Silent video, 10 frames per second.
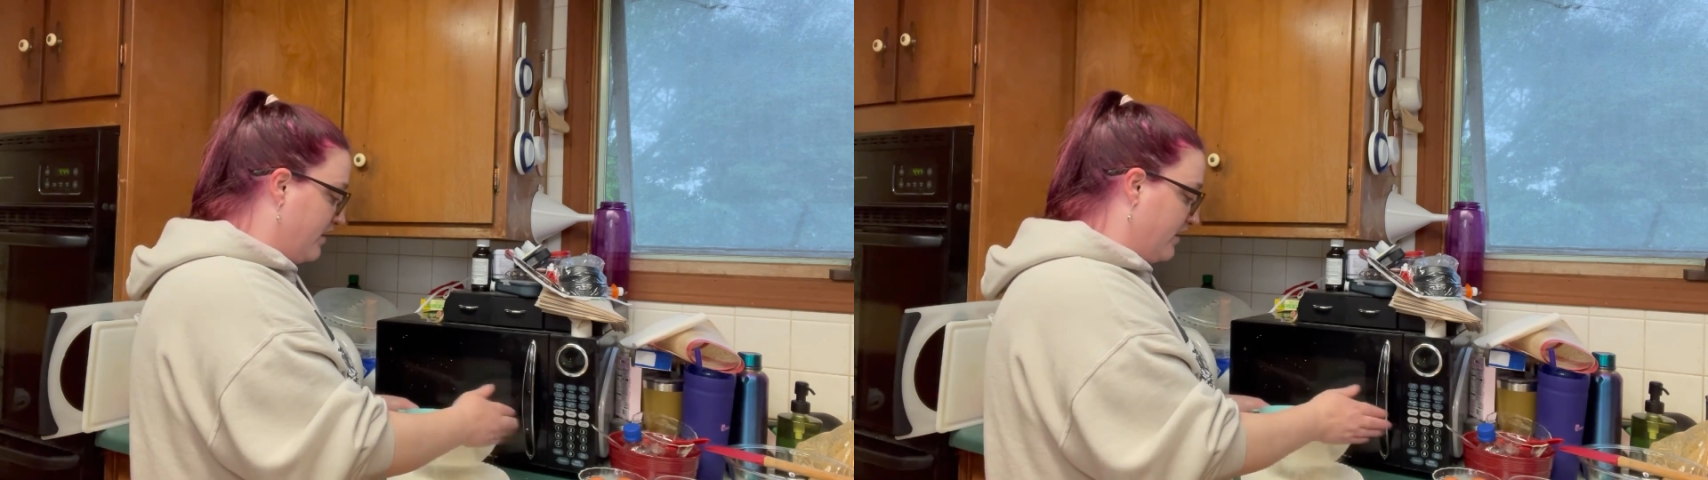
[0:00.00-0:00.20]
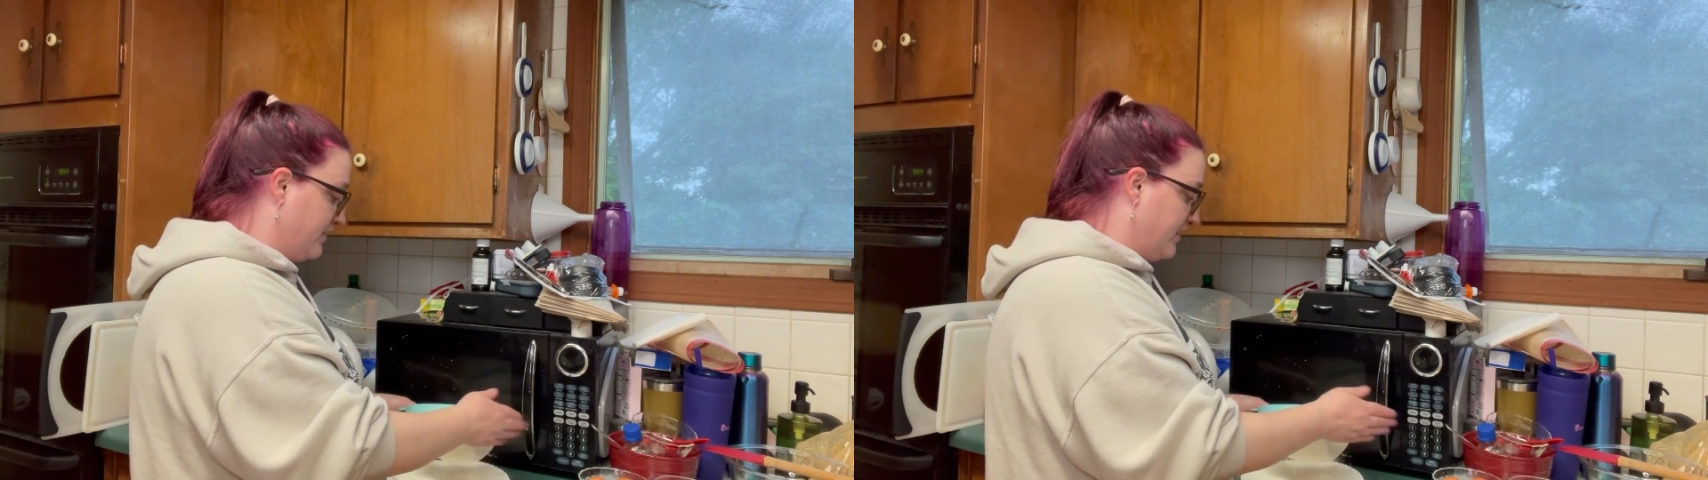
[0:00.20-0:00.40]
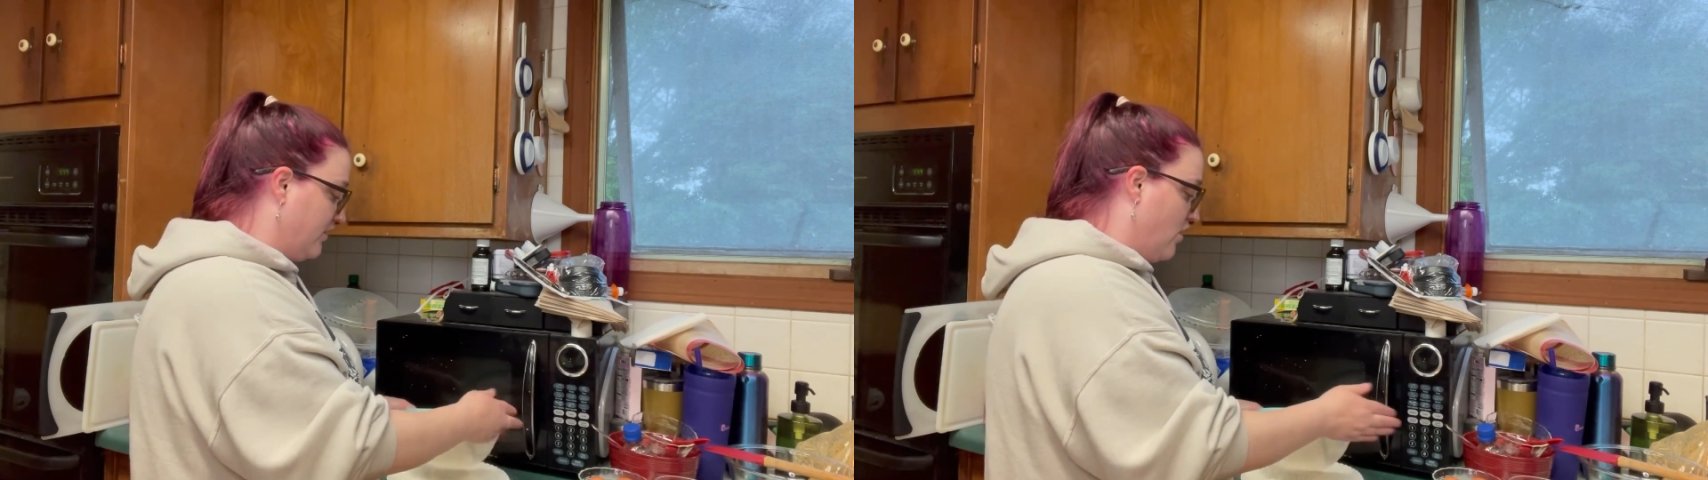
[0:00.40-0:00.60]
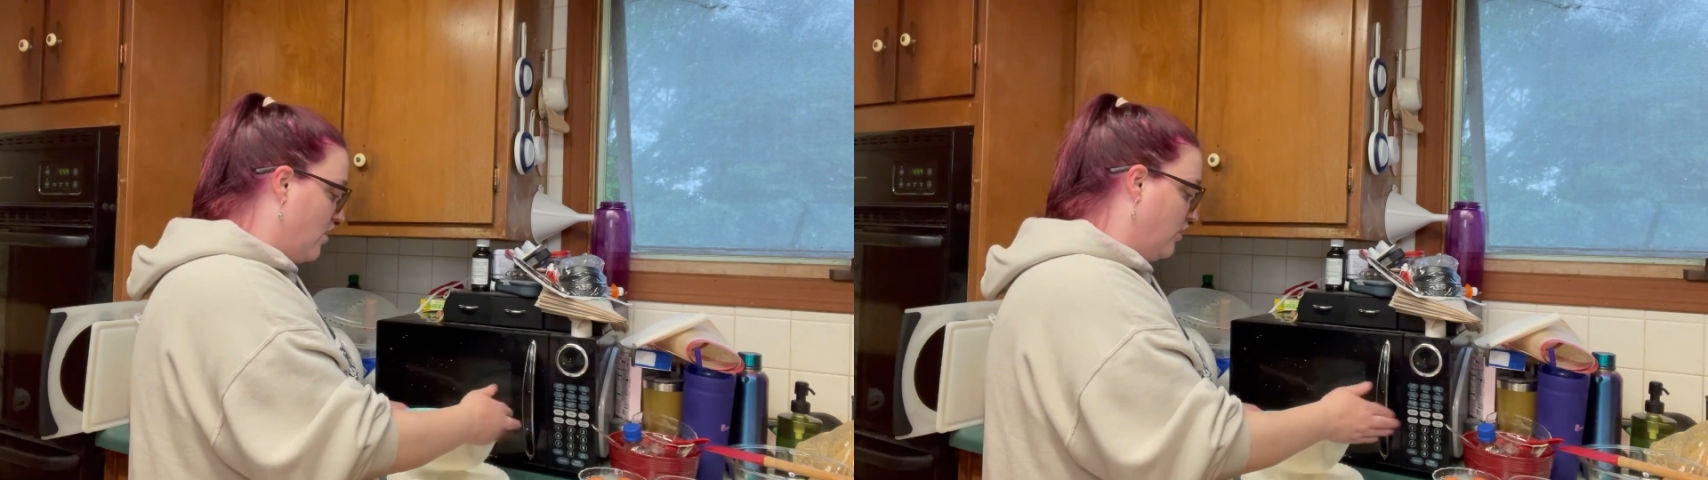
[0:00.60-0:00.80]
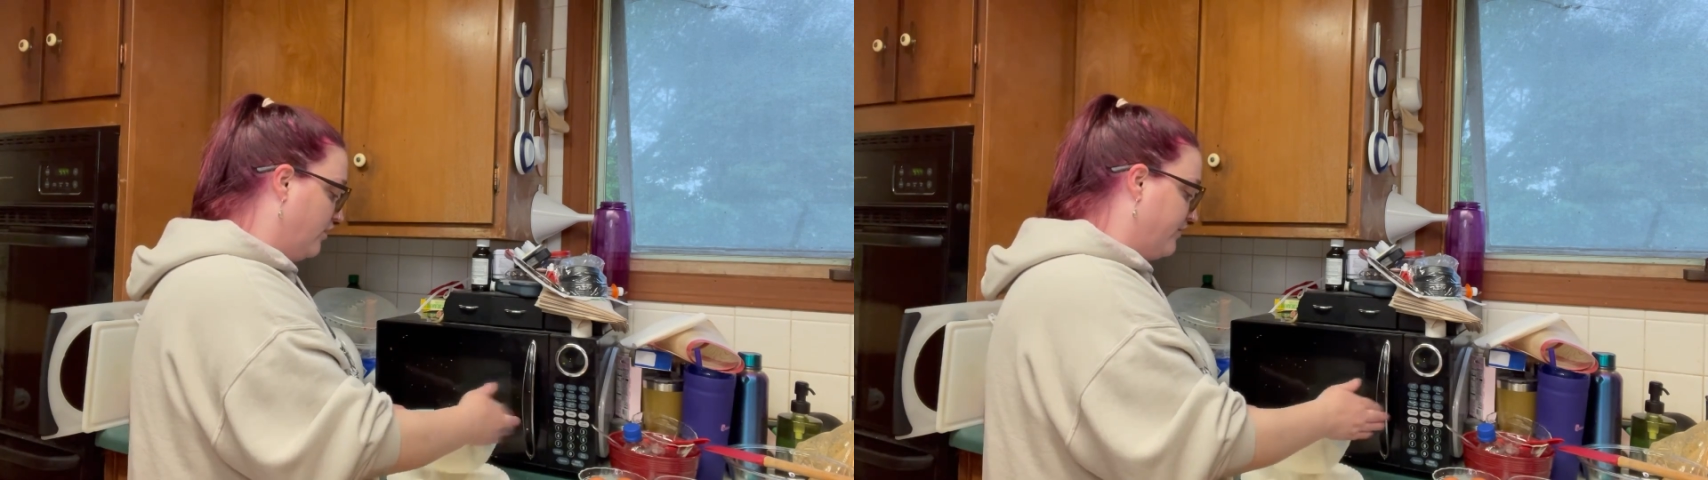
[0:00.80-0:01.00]
until
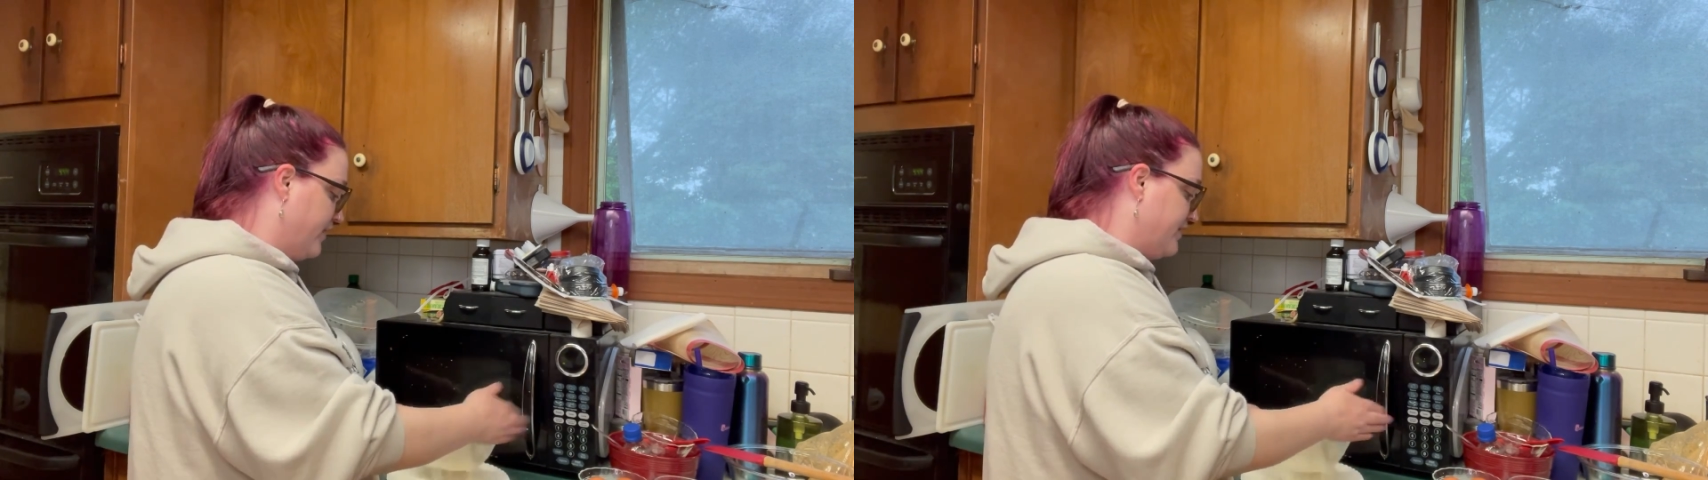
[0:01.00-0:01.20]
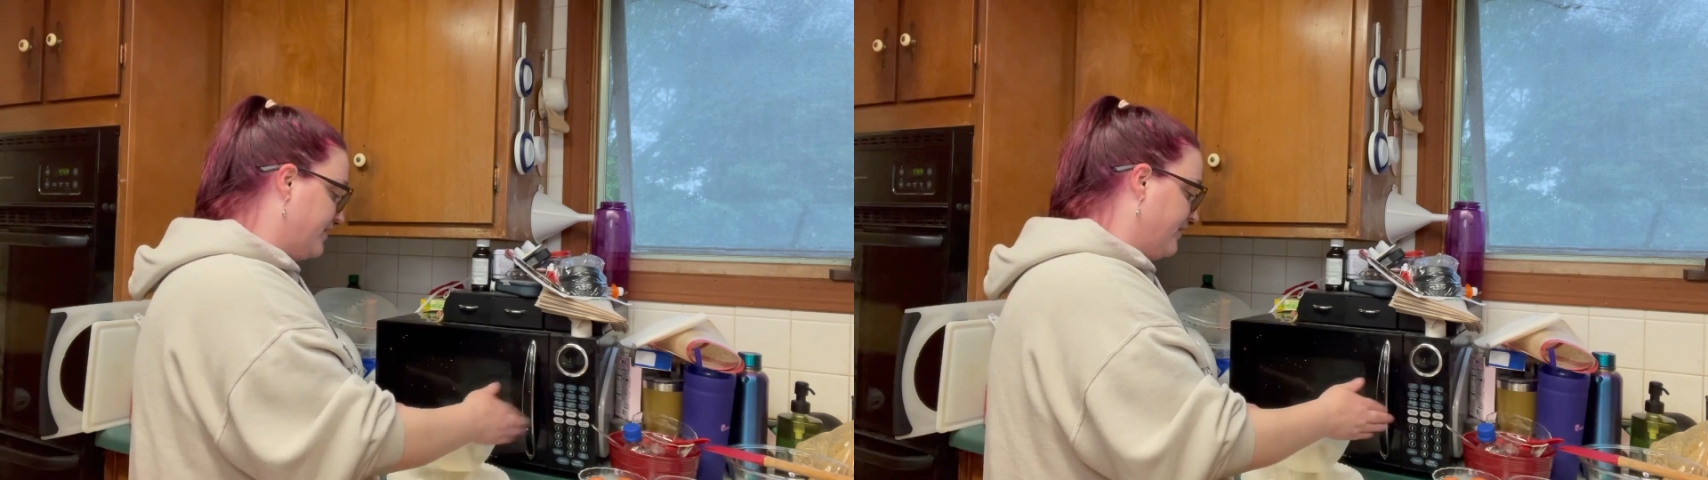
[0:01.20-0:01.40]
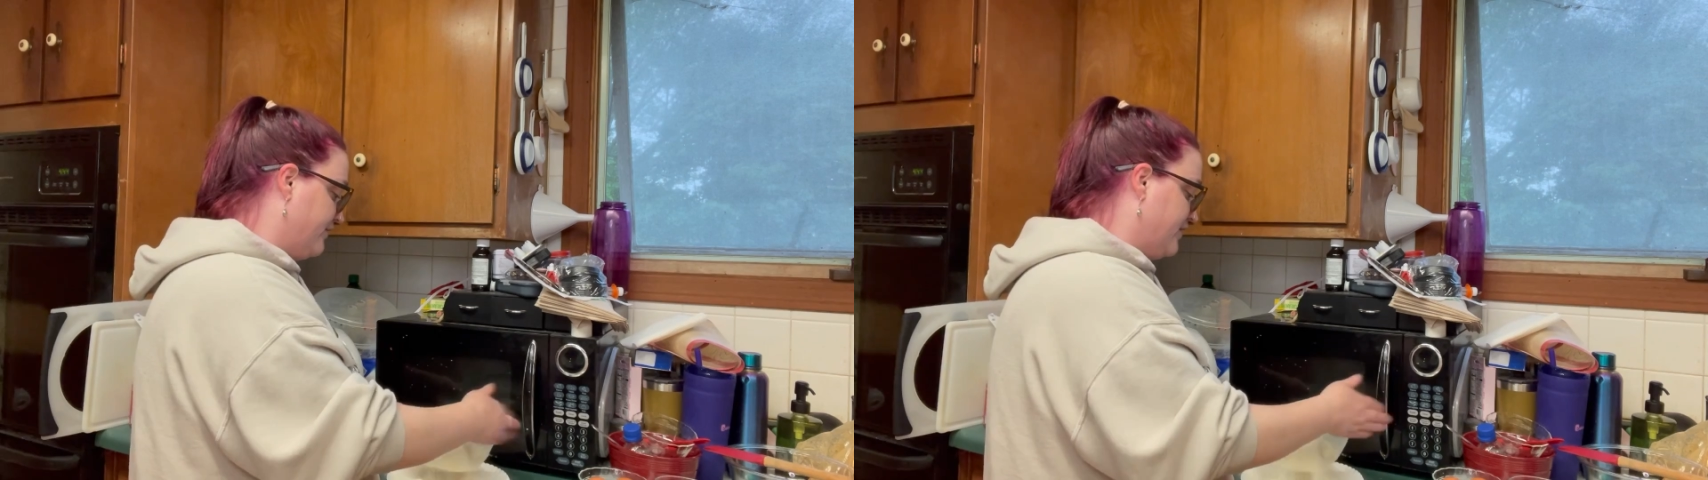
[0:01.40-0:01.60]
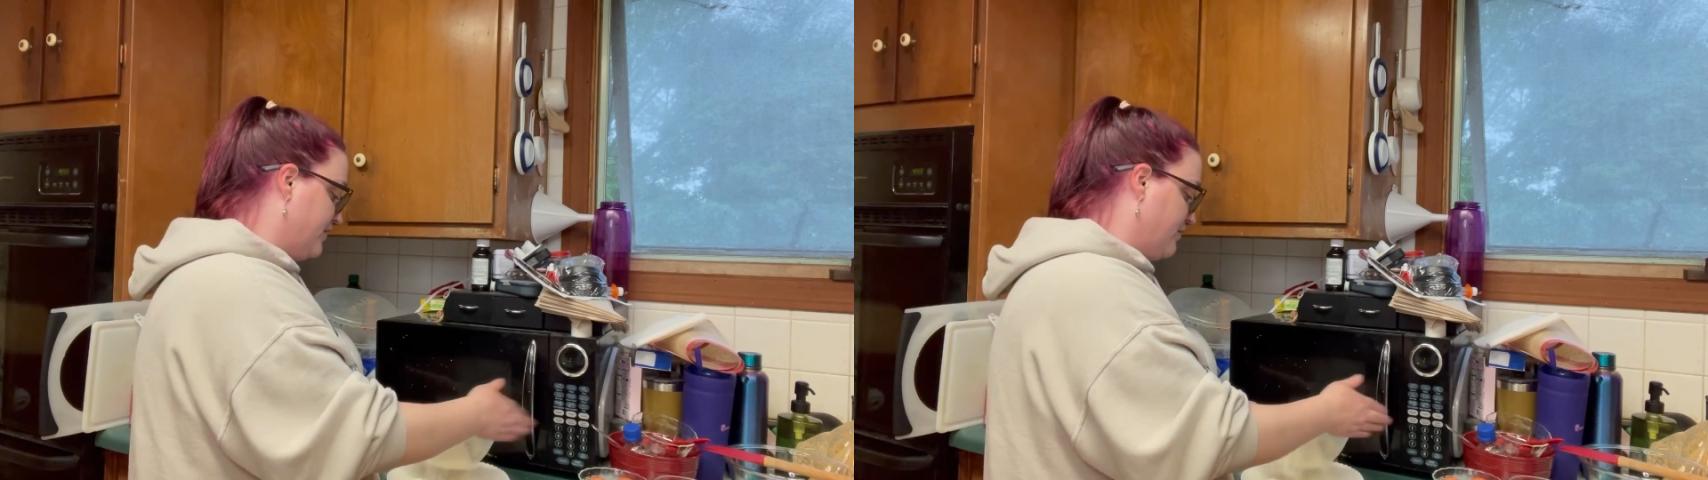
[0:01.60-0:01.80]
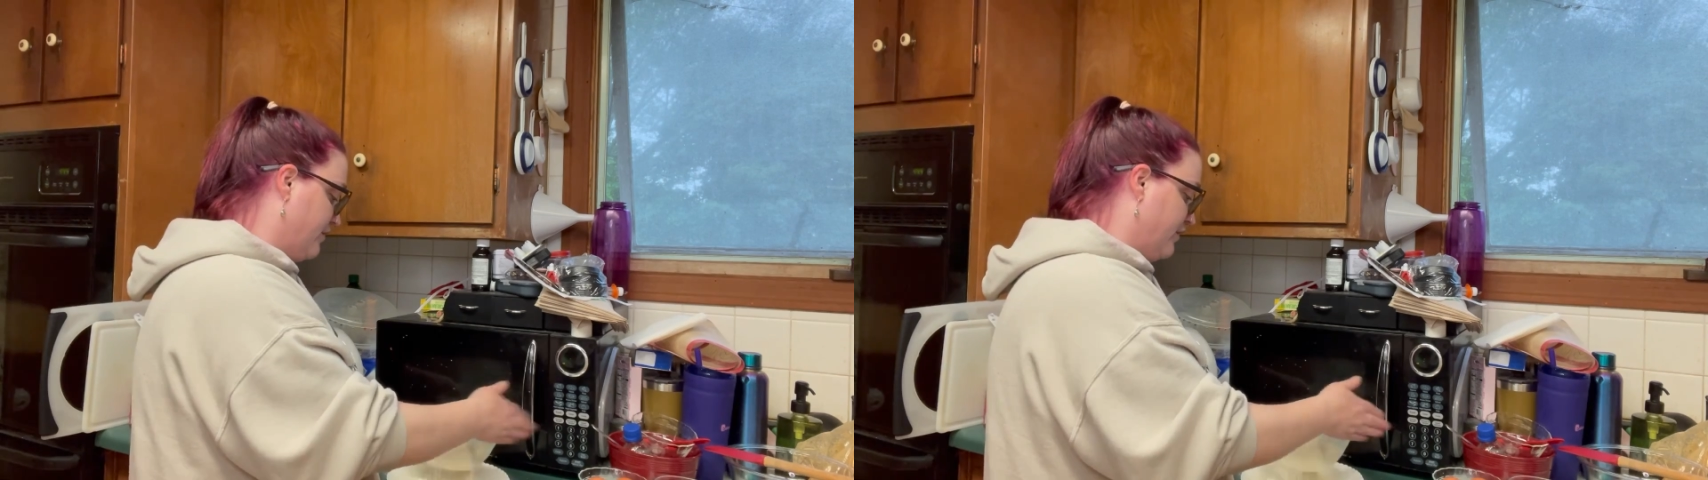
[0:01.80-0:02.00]
all of it sifts
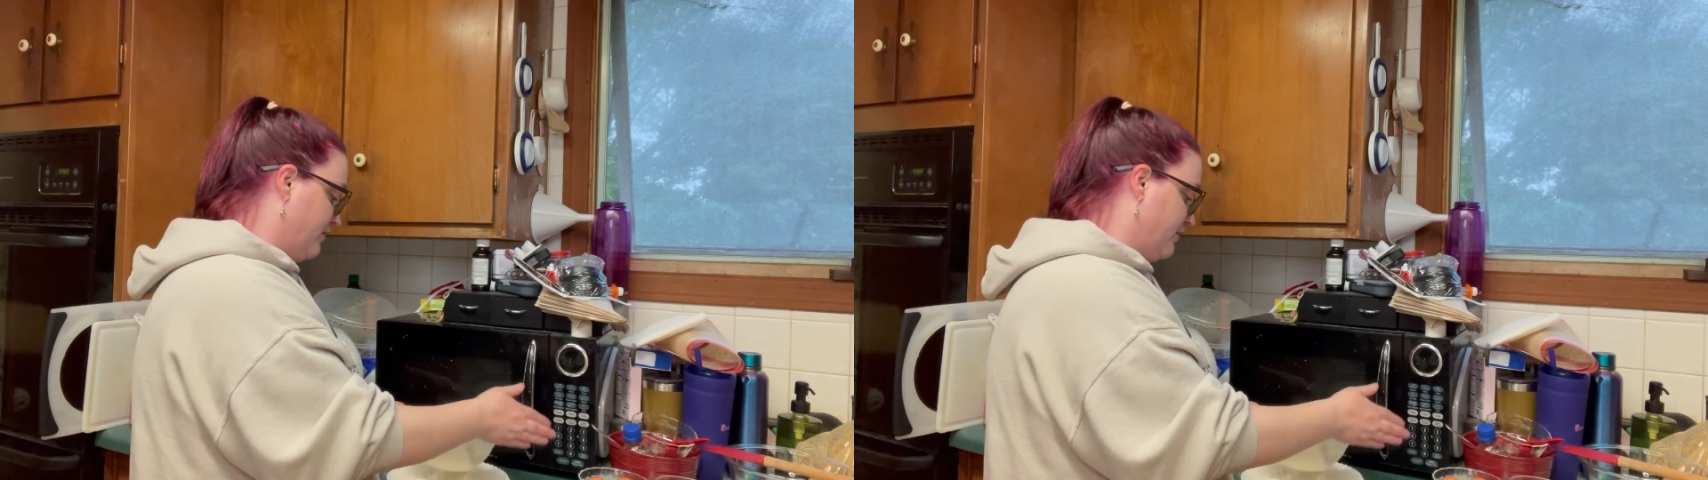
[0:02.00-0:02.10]
through.